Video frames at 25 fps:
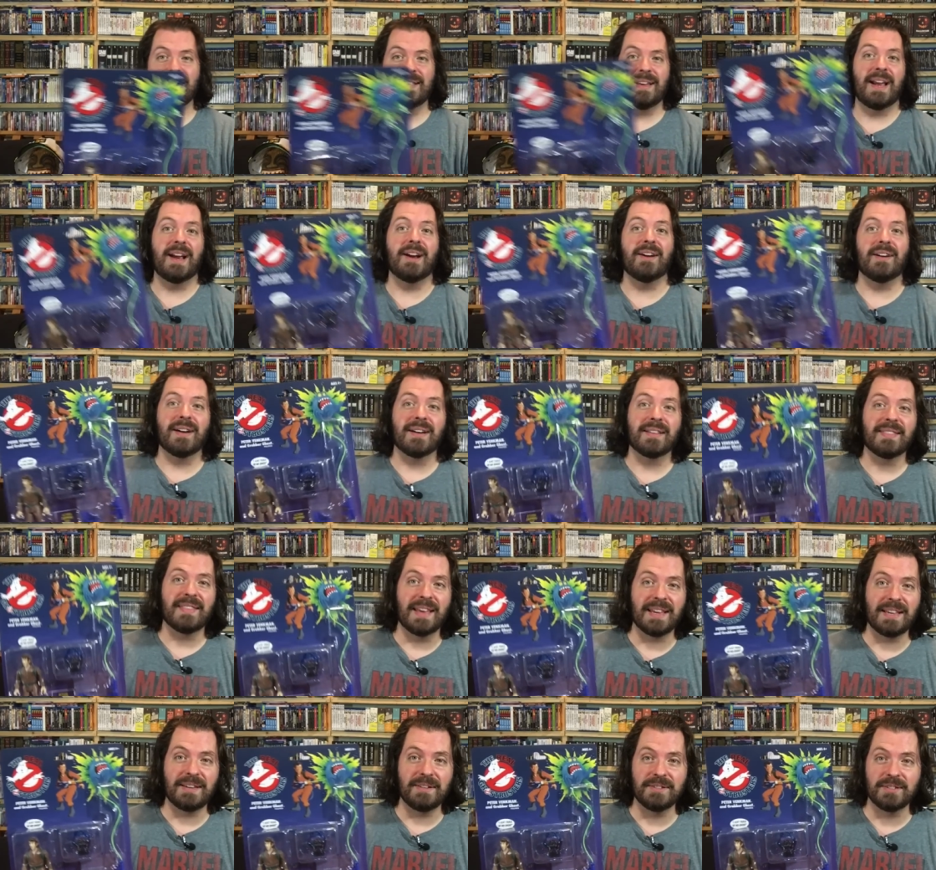Eric,
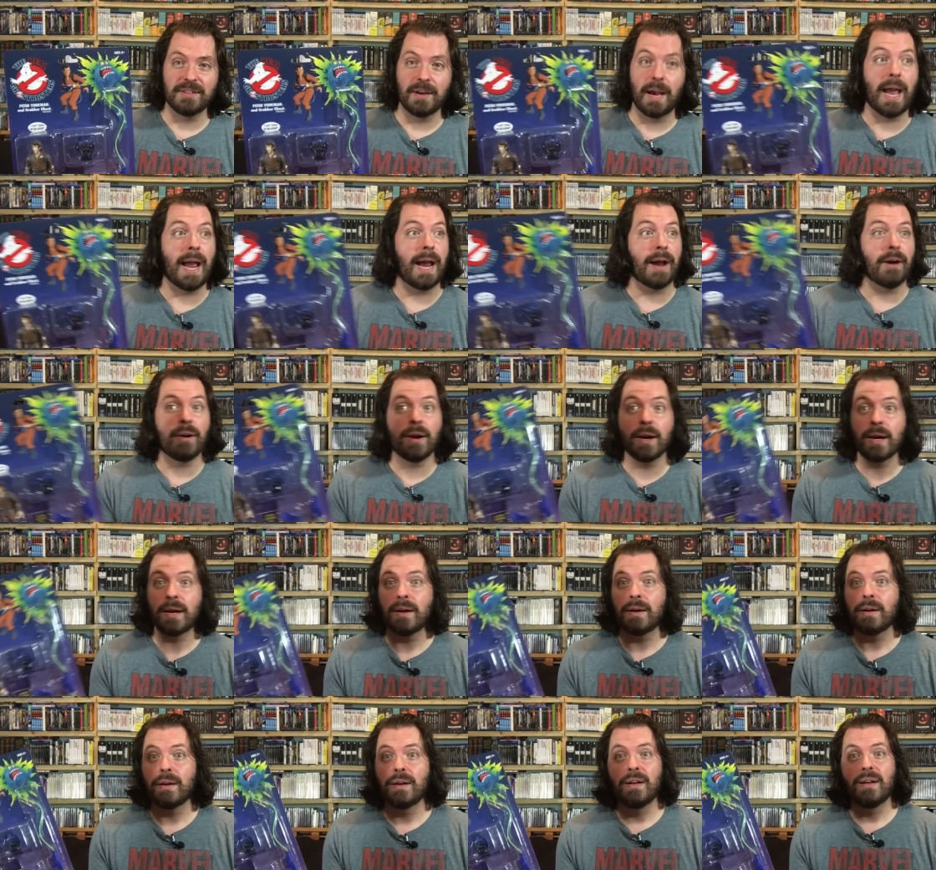thank you. So,
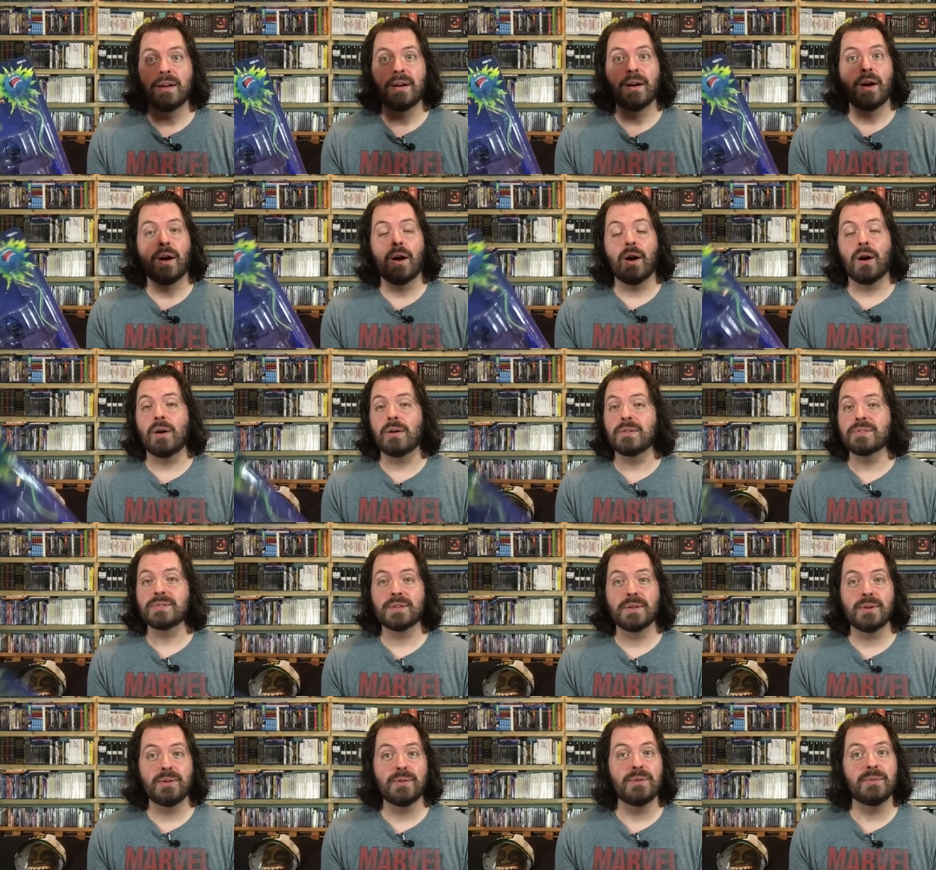Eric...
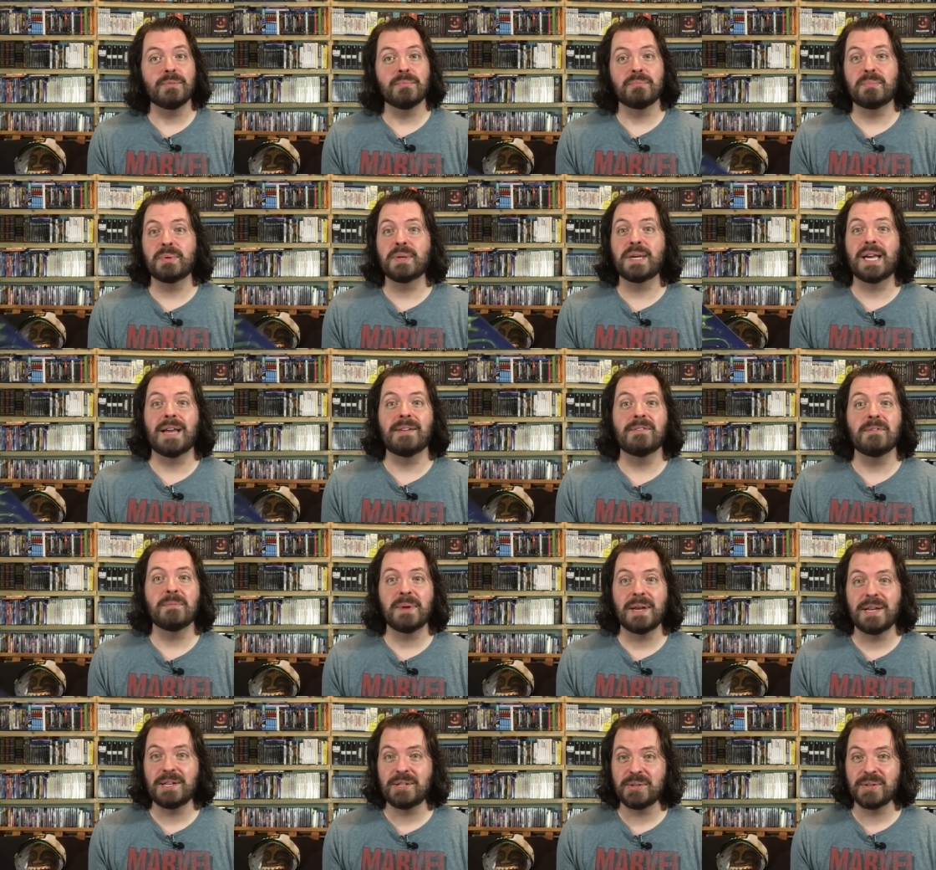also became a
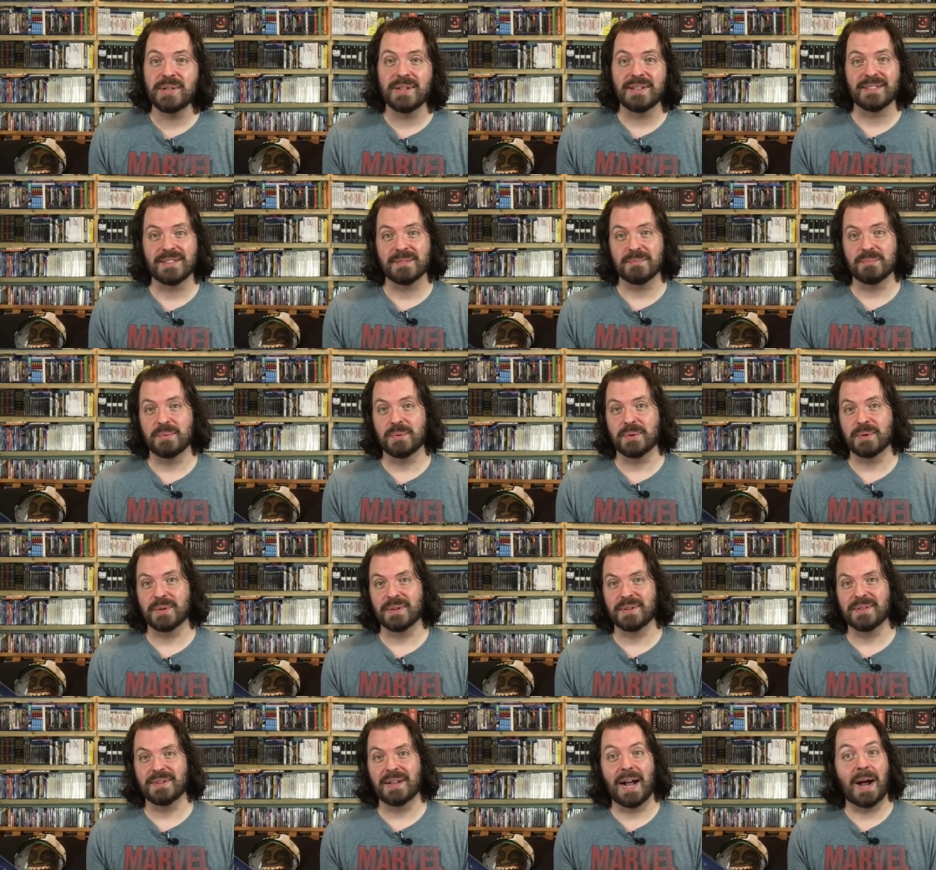Patreon
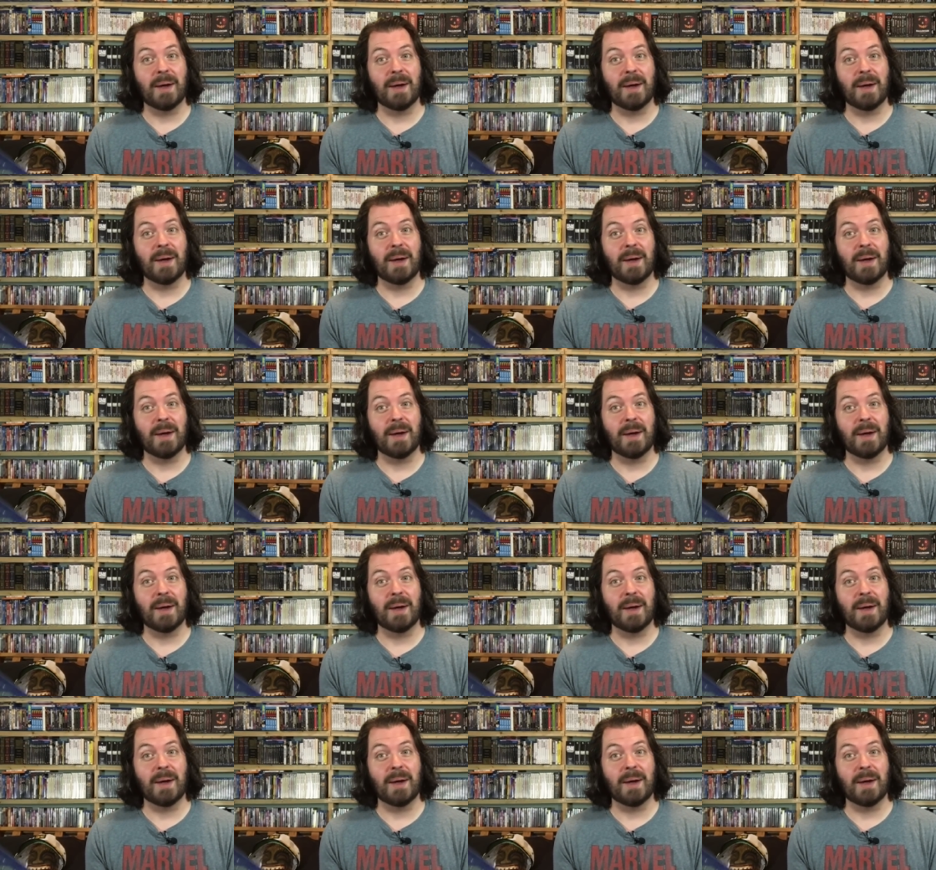supporter.